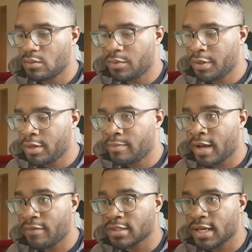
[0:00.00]
we're
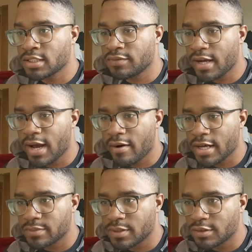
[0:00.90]
Mavericks. I actually forgot how
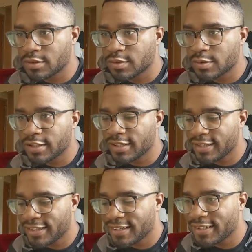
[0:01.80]
I spelled the store.
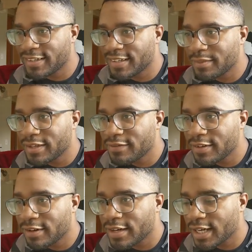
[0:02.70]

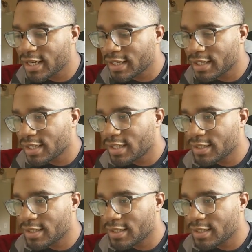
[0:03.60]
M-A-V-R-I.